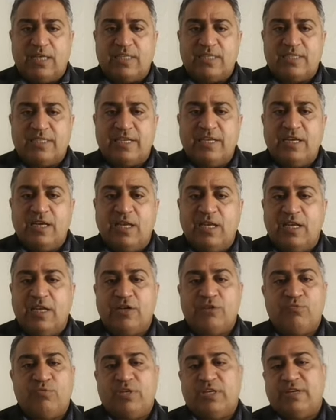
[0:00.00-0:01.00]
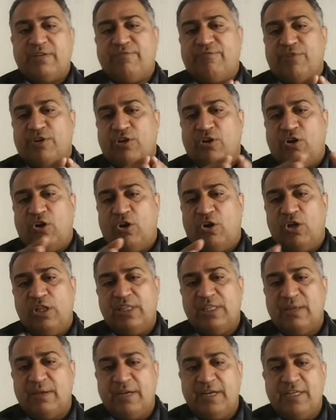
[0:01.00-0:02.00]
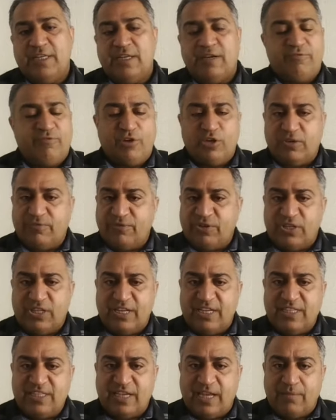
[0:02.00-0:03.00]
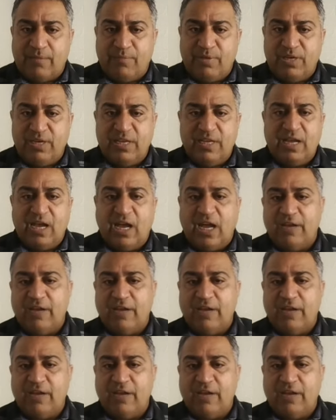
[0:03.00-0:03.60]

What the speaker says: single network for for the entire building,